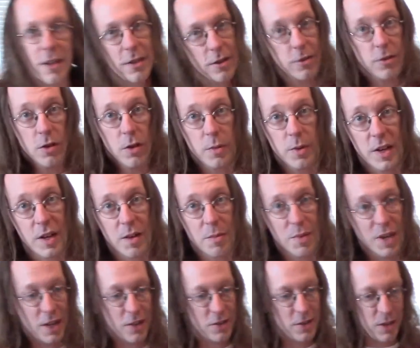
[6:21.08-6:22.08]
there's nobody on
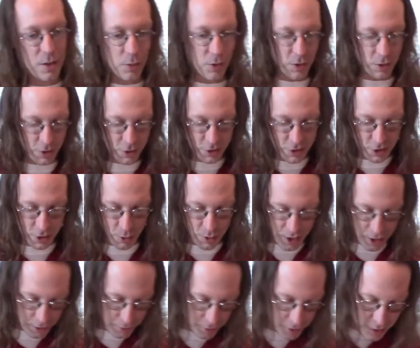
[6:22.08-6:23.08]
base anymore, and there's two
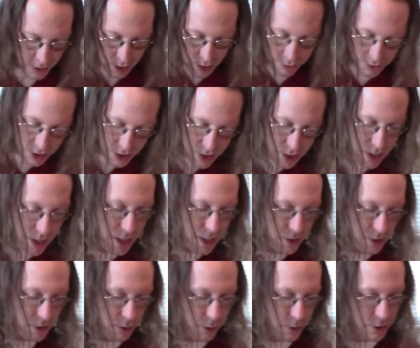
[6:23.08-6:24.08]
outs for David
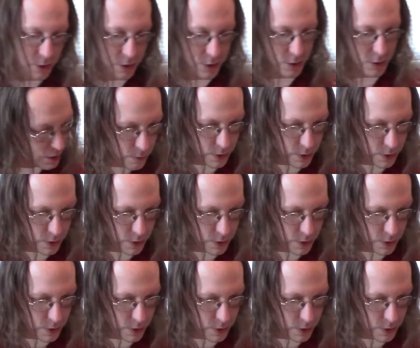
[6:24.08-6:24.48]
DeJesus.